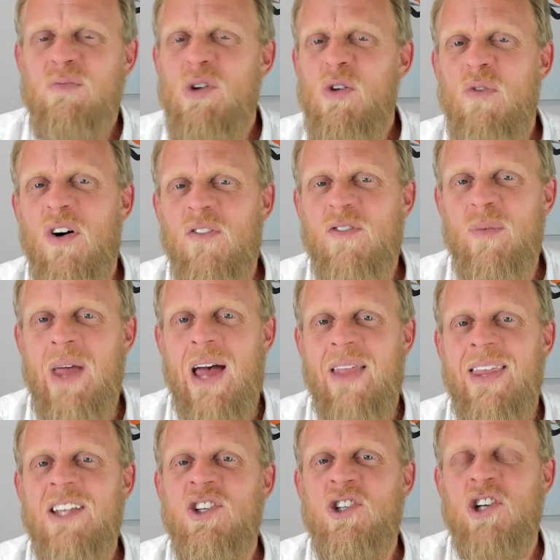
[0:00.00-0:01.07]
move on from
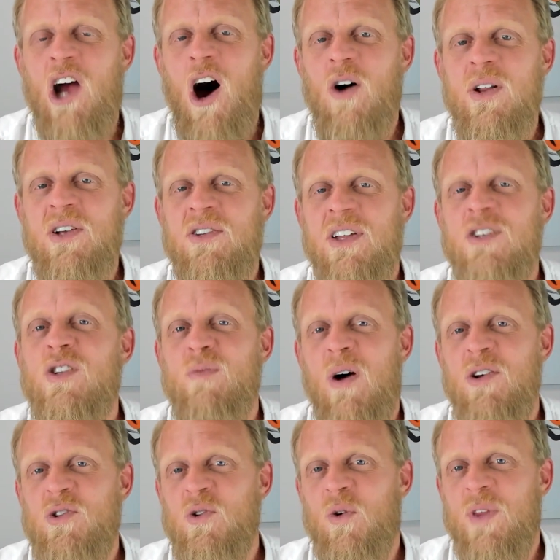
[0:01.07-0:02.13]
that. That's childish, that's
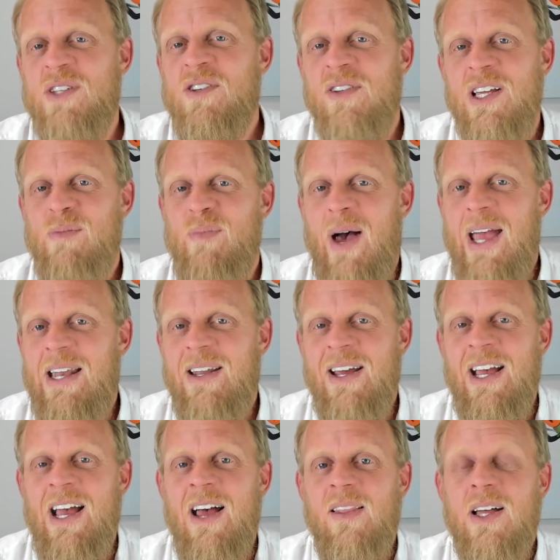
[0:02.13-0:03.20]
emotional, that's clickbait.
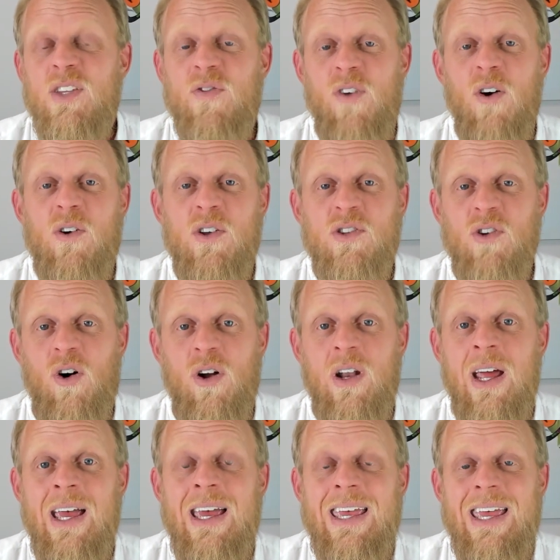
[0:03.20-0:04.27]
Let's focus
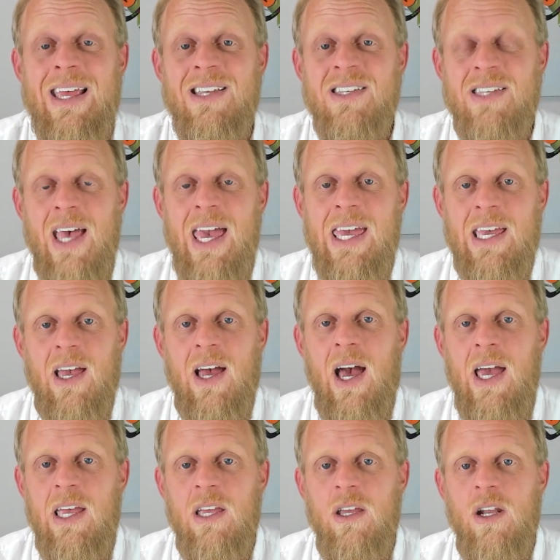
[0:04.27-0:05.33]
on saying,
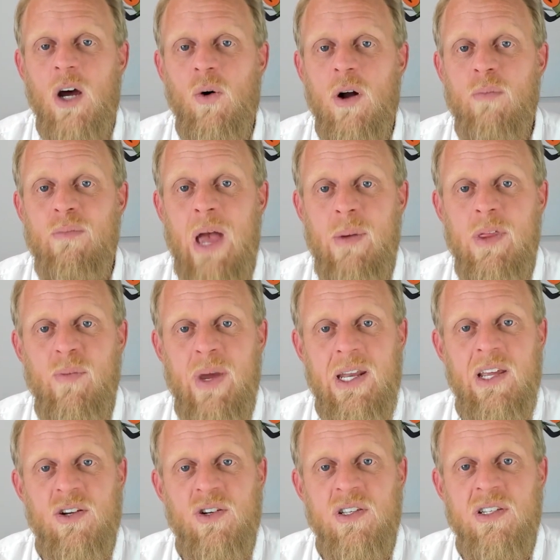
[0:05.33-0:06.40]
hey, you know what? Maybe the
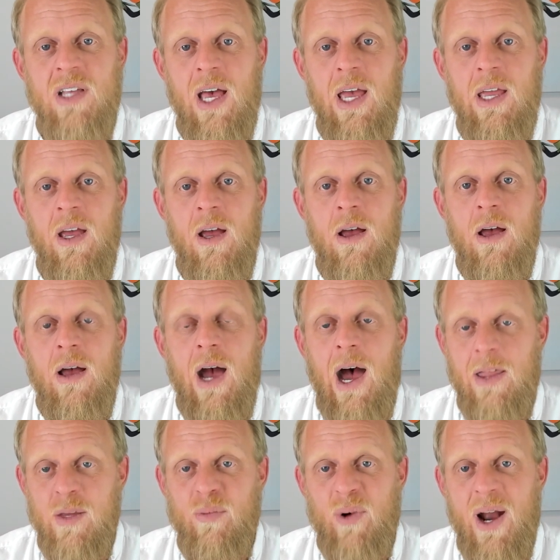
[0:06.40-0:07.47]
media should say,
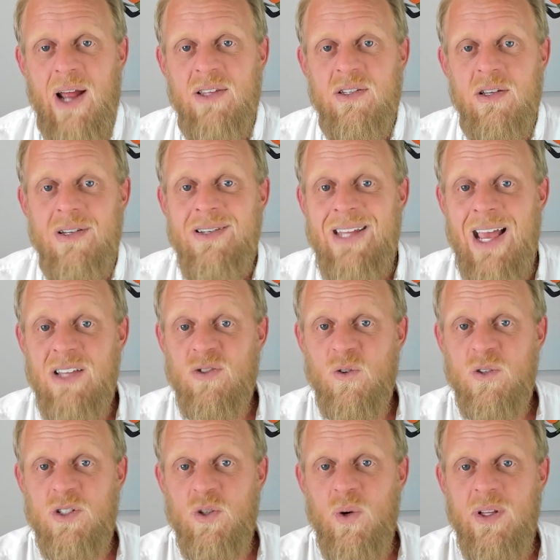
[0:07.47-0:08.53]
other brands, Tesla
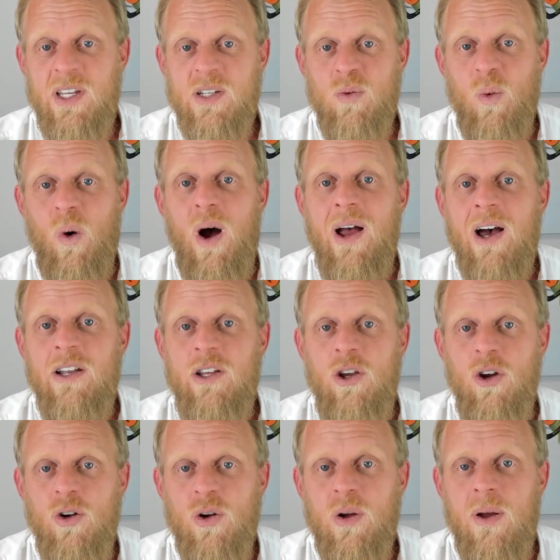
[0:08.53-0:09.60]
is doing this, why aren't
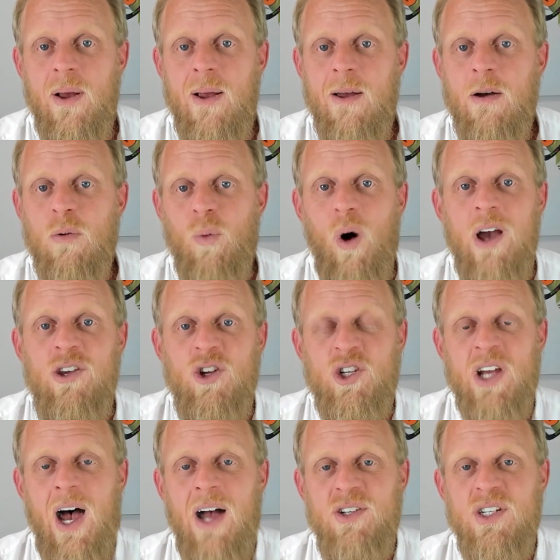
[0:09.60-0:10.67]
you? Why are you
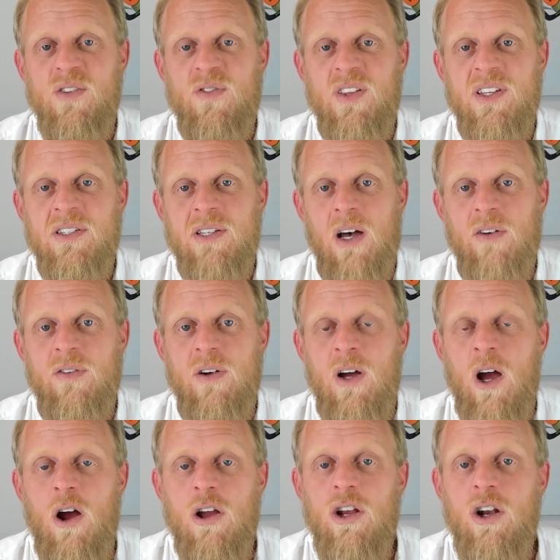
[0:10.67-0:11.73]
charging for this stuff?
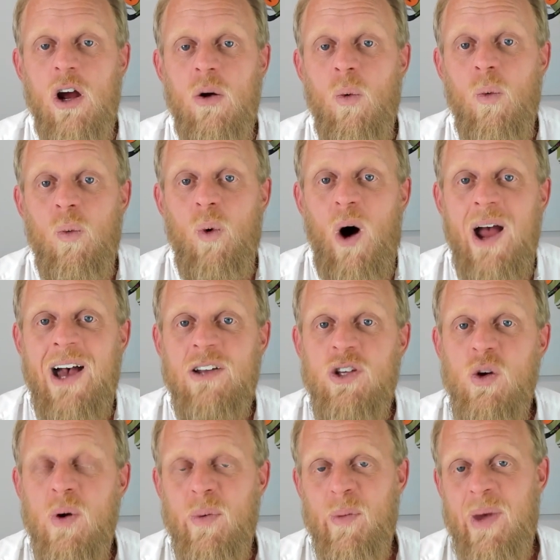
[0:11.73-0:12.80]
You know, why aren't
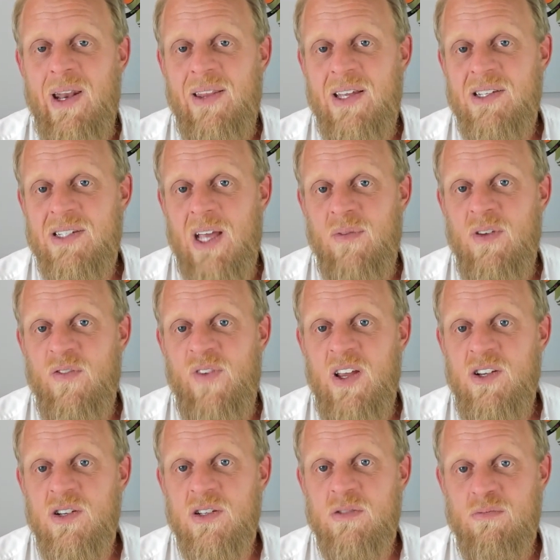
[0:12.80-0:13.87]
you implementing these safety
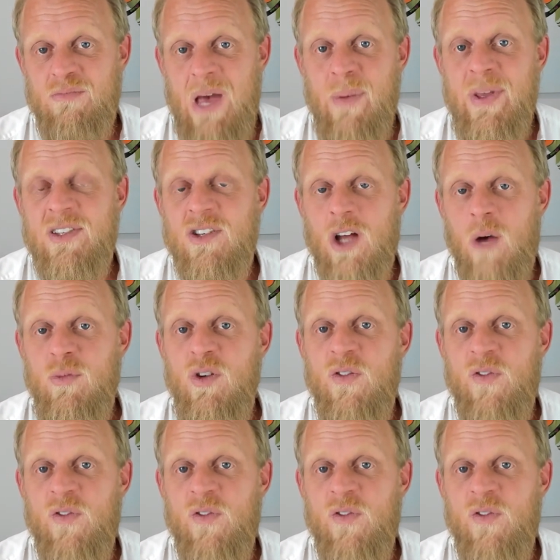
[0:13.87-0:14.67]
features? Maybe it's time you